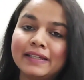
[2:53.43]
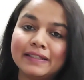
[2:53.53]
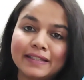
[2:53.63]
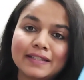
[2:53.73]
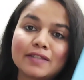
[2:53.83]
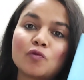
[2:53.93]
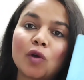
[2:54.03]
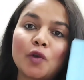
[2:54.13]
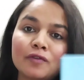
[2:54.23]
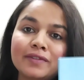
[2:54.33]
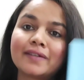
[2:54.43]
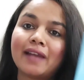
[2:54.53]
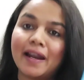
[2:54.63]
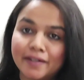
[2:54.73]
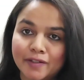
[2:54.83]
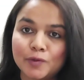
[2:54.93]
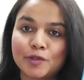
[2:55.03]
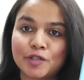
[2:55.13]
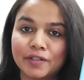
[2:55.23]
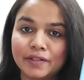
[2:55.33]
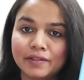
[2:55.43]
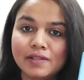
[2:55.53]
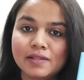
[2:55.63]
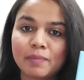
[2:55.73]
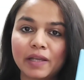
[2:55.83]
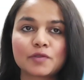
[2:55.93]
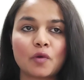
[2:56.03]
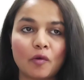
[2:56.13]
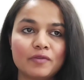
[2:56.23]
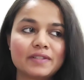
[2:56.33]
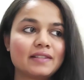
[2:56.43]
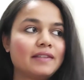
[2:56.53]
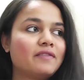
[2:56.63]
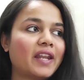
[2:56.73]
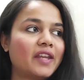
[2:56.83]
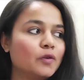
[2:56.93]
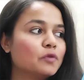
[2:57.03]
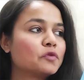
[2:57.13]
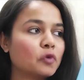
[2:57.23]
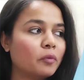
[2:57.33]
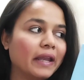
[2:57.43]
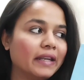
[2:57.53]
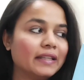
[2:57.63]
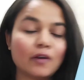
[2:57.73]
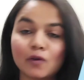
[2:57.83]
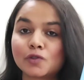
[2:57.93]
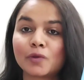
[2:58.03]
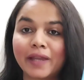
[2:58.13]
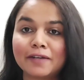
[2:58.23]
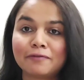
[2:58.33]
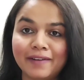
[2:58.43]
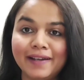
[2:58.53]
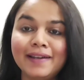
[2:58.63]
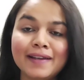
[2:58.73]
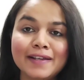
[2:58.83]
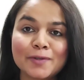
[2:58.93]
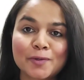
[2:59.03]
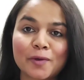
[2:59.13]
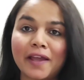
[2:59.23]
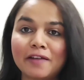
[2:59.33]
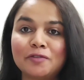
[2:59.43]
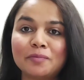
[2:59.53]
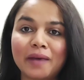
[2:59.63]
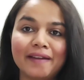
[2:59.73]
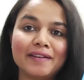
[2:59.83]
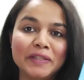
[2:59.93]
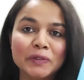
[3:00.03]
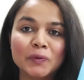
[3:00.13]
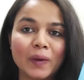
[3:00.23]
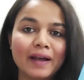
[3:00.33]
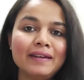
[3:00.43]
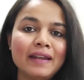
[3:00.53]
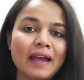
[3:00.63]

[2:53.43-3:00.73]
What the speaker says: this is one of the gratitude journals, because obviously when I use so many, they also get filled, so I have to buy a new one.